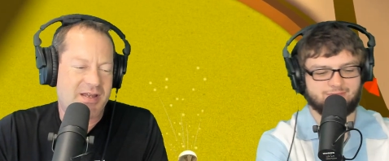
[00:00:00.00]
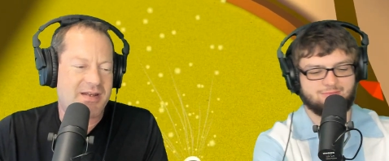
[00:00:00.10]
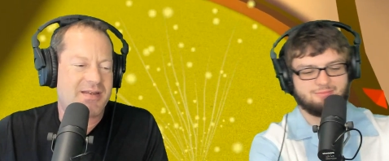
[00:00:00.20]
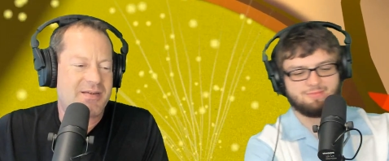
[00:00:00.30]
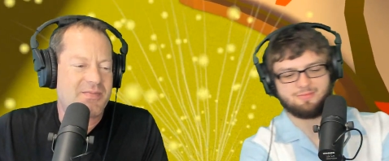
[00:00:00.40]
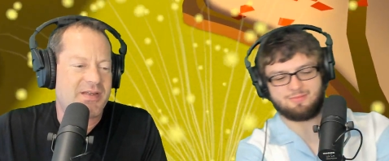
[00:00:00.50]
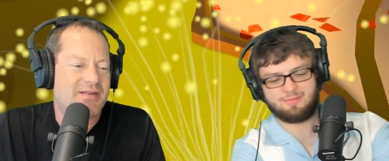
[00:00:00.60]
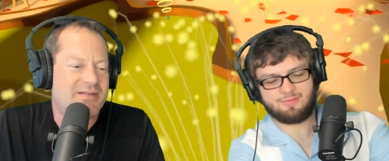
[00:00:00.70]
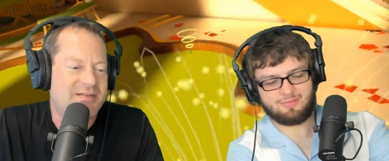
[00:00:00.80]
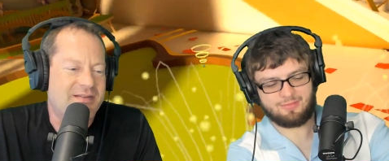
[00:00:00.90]
Speaker 1: kind of hit me.
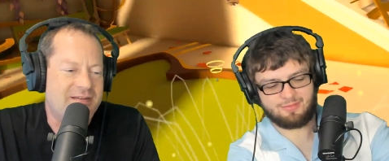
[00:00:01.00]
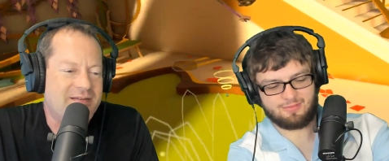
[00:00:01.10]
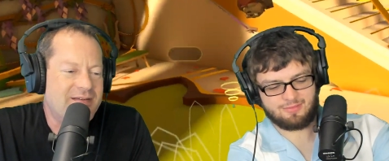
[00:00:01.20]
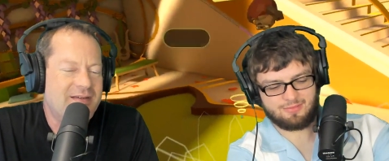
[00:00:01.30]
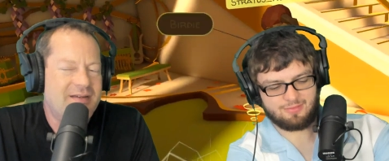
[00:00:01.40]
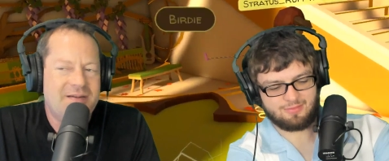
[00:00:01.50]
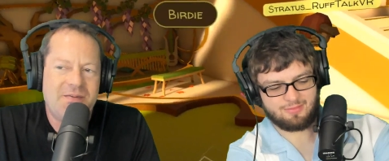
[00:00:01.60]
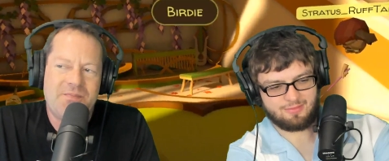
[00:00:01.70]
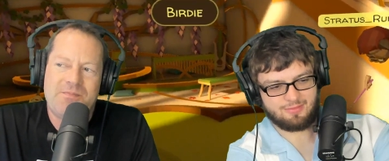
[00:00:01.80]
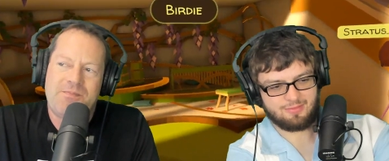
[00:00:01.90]
It's like
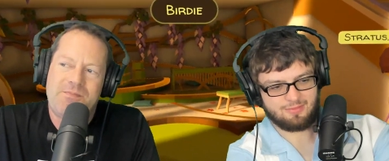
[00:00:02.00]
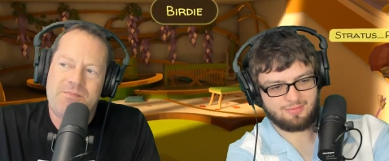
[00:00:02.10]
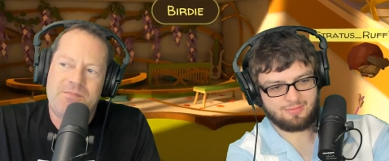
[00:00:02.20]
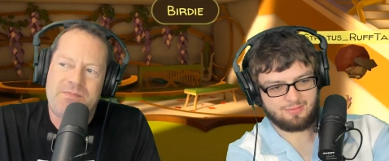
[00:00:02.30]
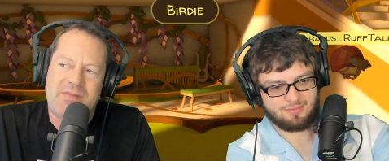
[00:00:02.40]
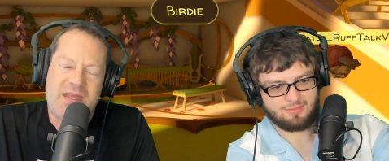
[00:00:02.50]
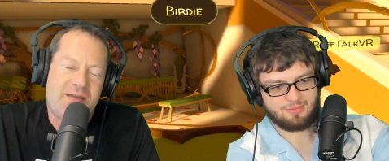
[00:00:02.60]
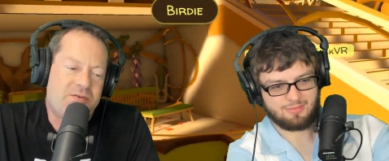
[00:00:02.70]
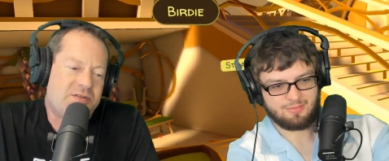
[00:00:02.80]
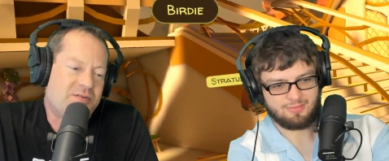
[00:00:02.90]
I
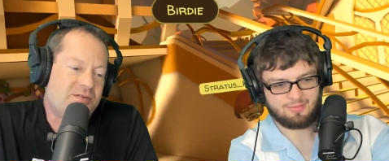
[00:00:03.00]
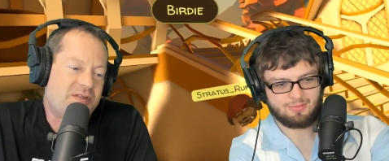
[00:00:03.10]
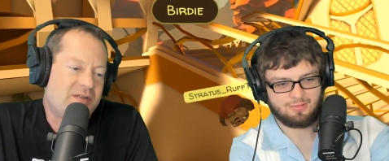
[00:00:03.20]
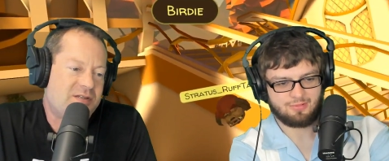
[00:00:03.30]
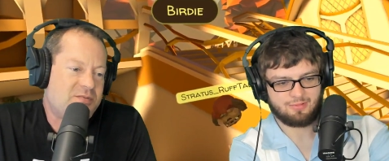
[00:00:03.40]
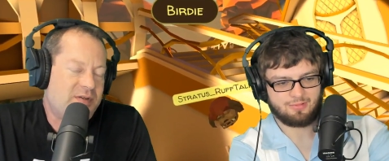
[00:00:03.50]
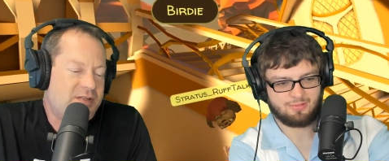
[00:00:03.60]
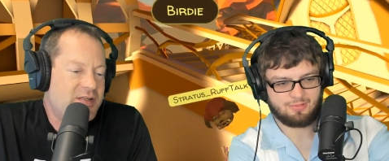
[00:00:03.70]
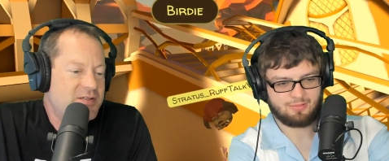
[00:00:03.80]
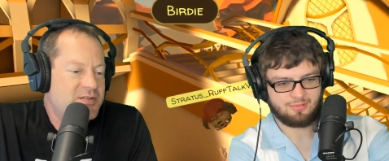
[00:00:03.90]
was under the
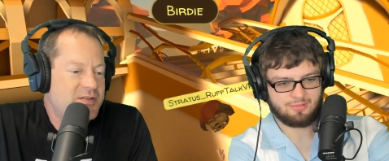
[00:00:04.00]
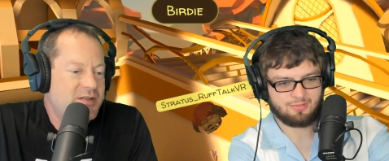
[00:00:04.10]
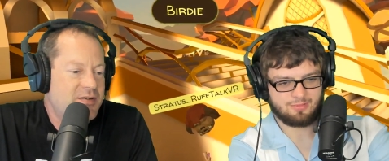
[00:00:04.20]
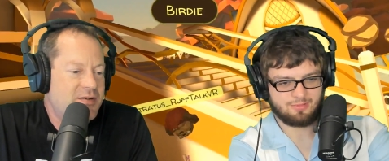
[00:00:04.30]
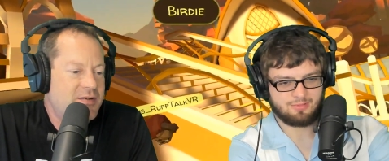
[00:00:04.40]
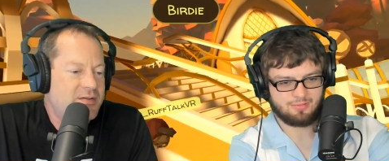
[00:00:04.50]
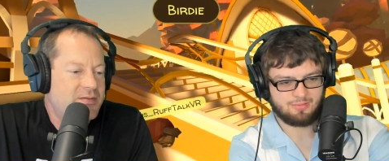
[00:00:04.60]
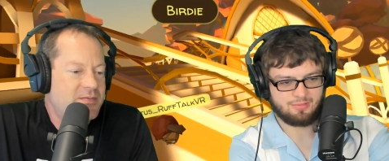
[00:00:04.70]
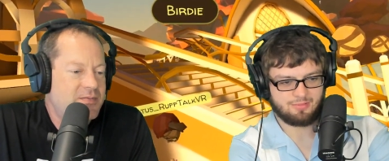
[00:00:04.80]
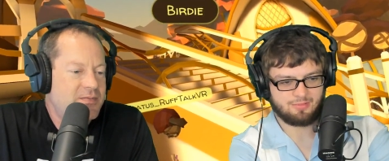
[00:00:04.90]
expectation that,
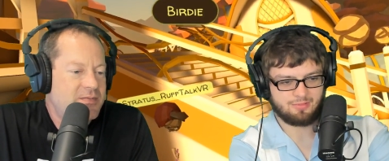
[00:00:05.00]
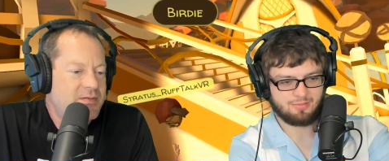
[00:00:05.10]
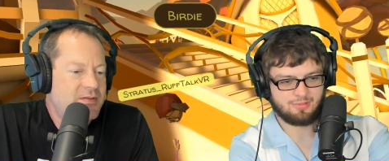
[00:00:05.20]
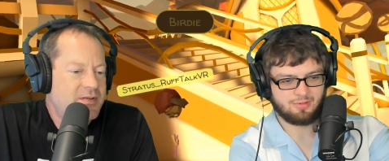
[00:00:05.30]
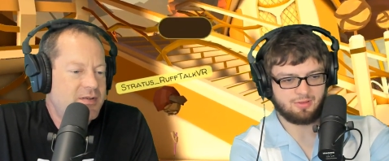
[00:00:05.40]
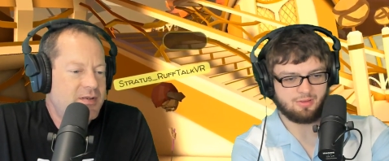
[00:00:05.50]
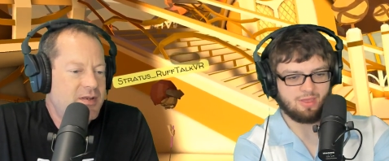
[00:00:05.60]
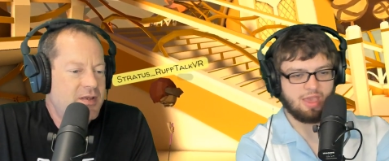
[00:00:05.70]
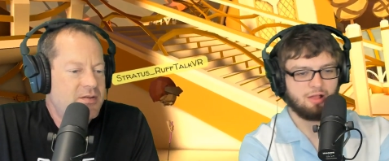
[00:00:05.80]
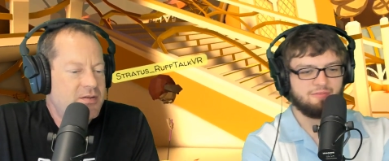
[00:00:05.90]
uh-oh.
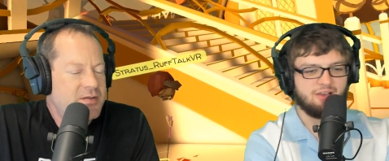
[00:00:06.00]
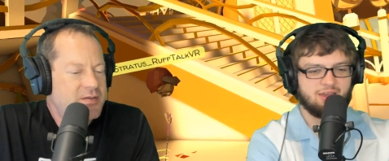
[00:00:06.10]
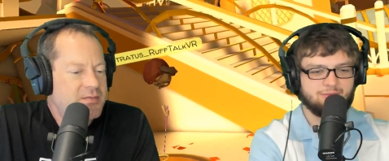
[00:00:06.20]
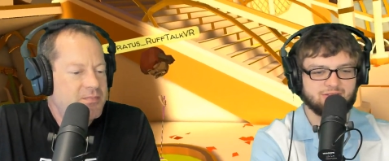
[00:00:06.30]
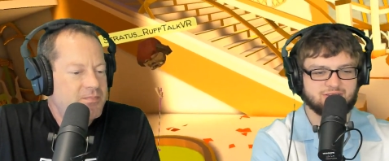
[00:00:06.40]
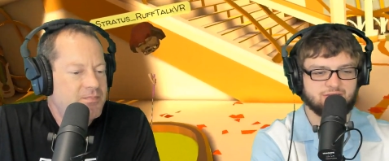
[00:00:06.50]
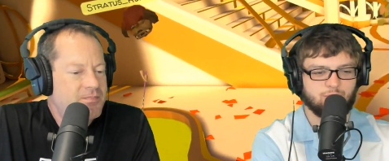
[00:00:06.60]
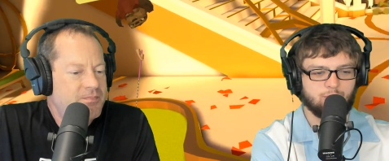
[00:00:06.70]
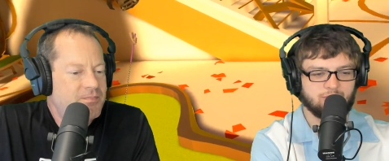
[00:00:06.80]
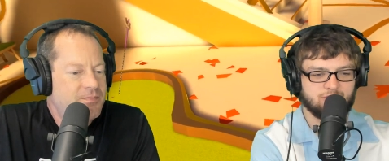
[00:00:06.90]
Speaker 2: Alfheim is the
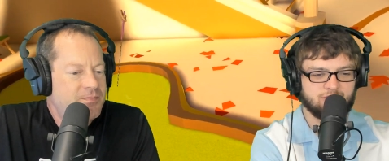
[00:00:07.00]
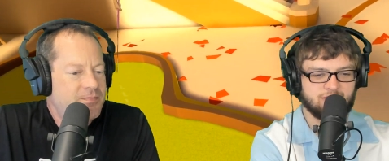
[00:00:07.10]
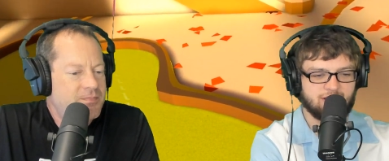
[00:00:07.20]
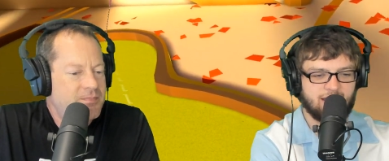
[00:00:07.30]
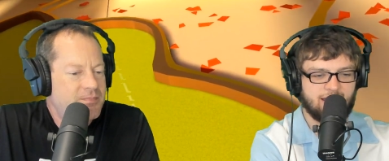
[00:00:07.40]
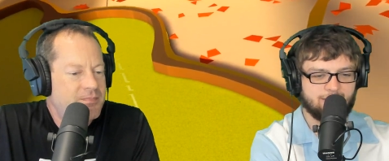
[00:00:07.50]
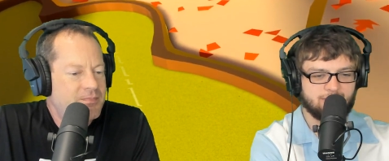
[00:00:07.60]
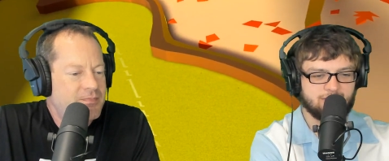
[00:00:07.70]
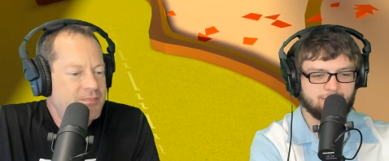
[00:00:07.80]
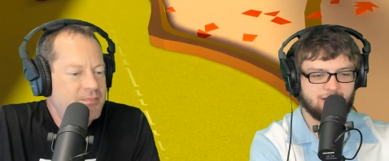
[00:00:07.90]
world
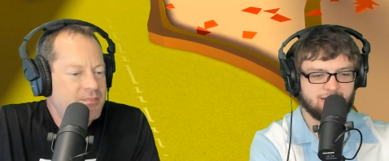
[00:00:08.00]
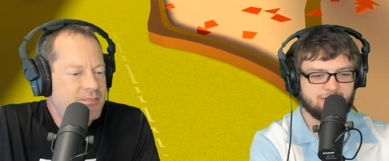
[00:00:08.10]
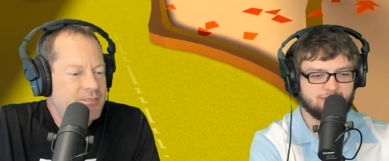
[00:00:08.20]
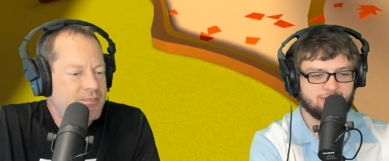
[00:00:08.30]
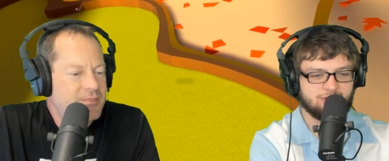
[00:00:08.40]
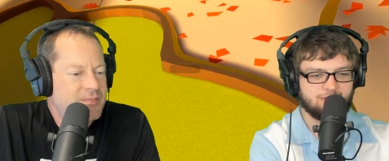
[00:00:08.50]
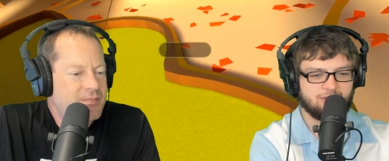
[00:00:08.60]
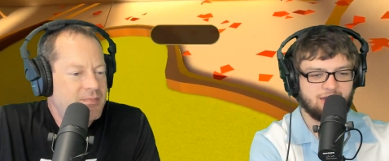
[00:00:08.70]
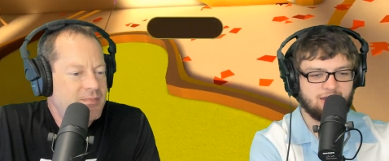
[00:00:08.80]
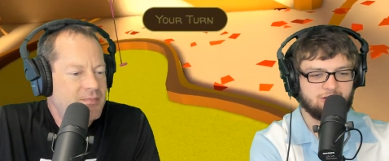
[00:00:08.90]
inhabited by
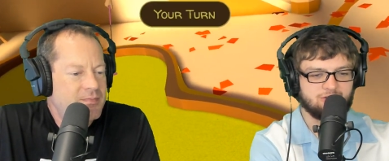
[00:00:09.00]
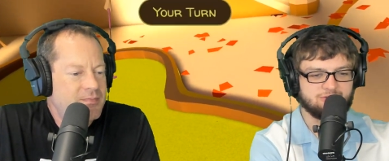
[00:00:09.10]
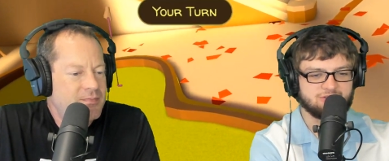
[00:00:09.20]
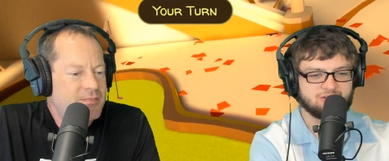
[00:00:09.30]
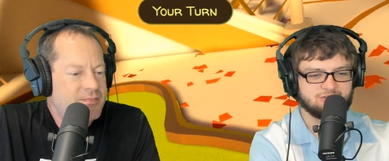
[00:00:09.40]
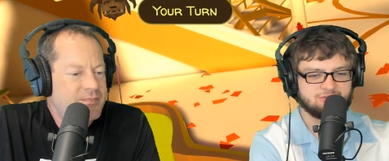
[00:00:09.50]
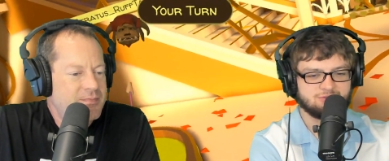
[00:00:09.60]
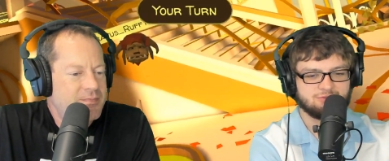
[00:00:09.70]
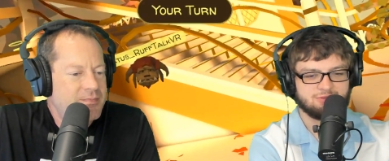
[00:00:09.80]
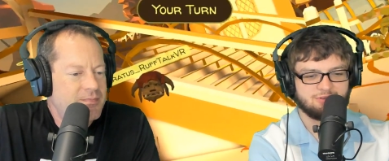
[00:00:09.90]
the elves
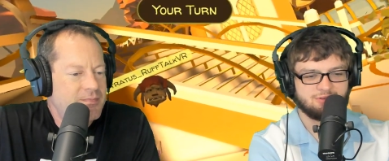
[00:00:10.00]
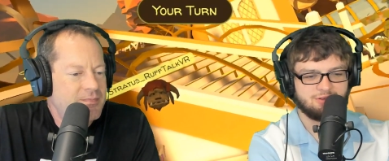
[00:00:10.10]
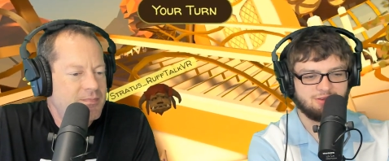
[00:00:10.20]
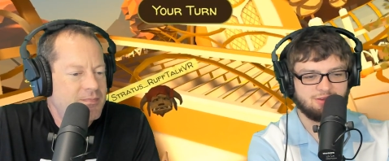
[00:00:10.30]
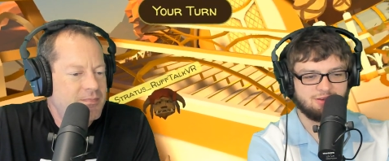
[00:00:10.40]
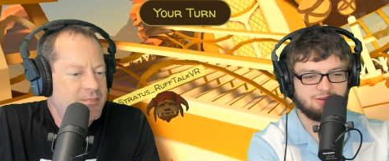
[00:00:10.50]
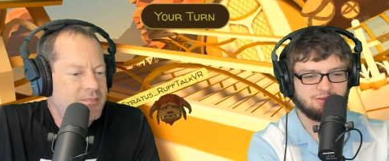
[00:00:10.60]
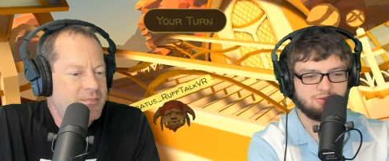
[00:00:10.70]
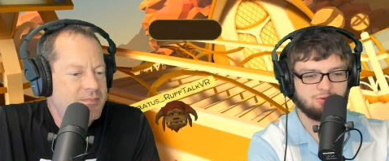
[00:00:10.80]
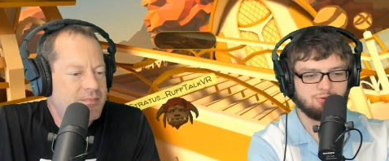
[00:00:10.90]
in
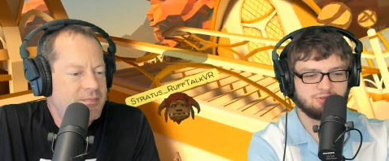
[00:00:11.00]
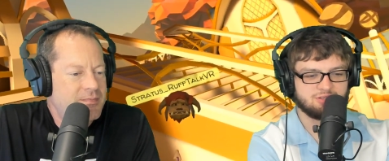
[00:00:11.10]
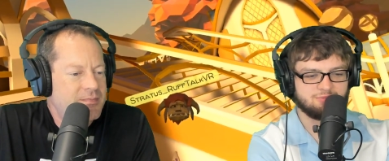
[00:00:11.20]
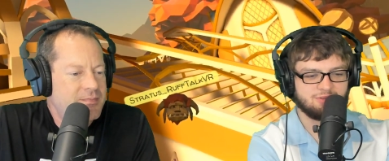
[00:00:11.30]
Norse